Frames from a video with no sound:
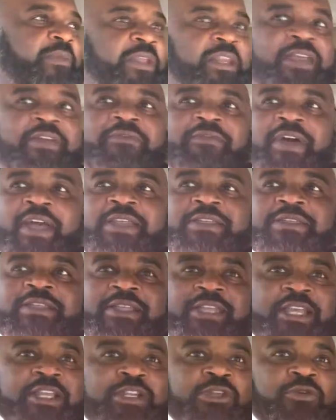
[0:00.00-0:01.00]
me the invites
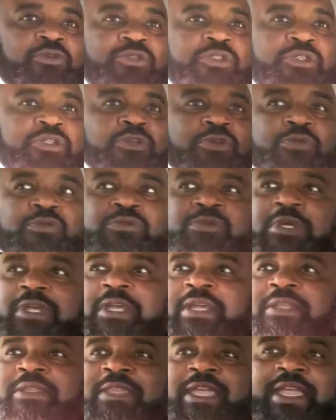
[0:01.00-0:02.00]
and getting those two,
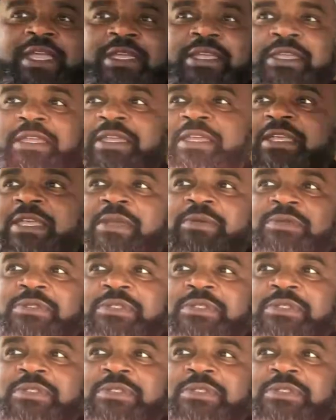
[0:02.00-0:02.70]
they it